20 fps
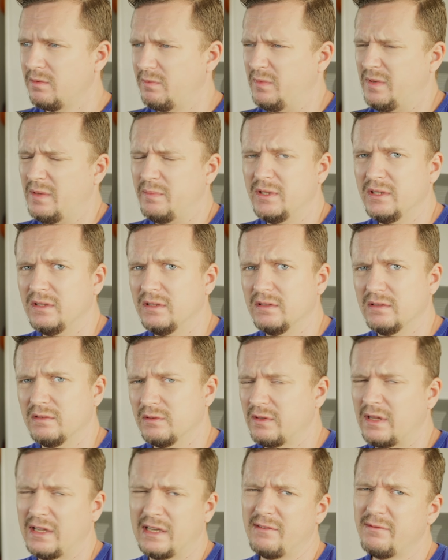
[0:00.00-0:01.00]
Maybe
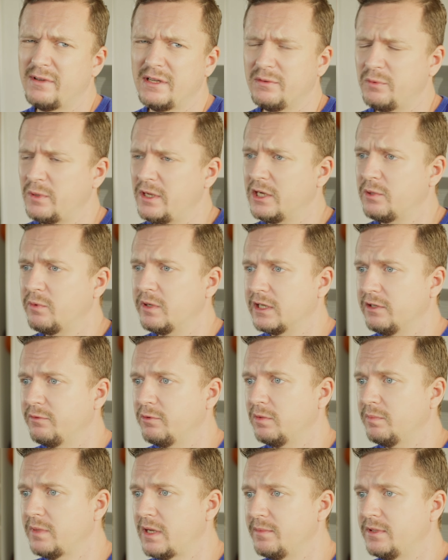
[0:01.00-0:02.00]
like very quickly
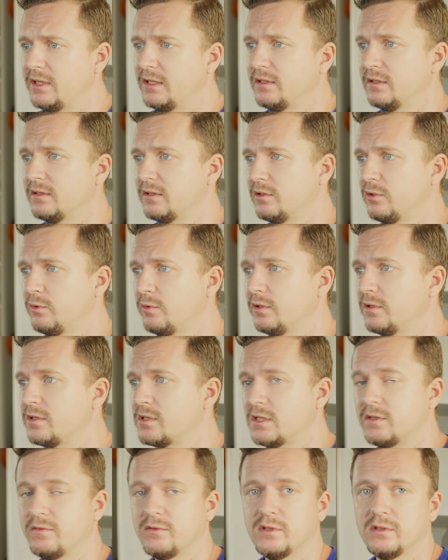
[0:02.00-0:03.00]
will be updated, and you will
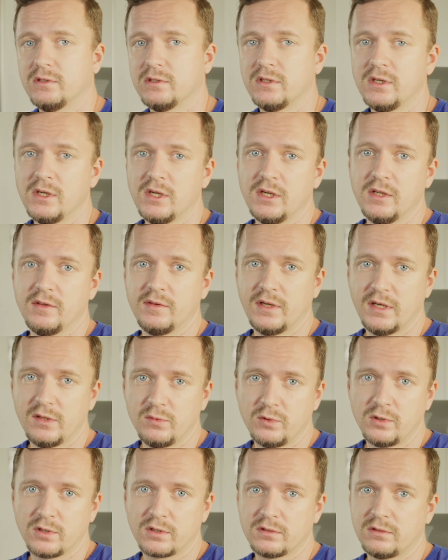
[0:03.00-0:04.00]
receive your
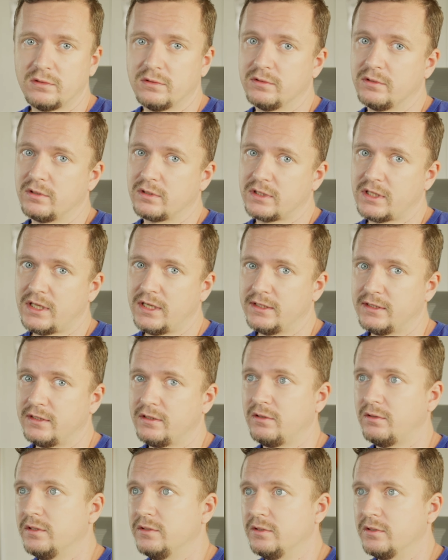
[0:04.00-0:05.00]
award on your
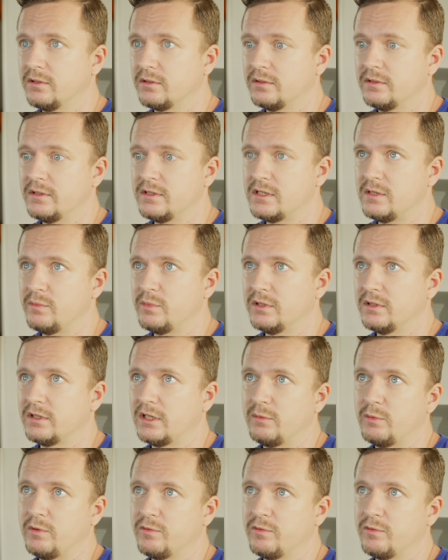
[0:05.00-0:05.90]
title, your recipient name.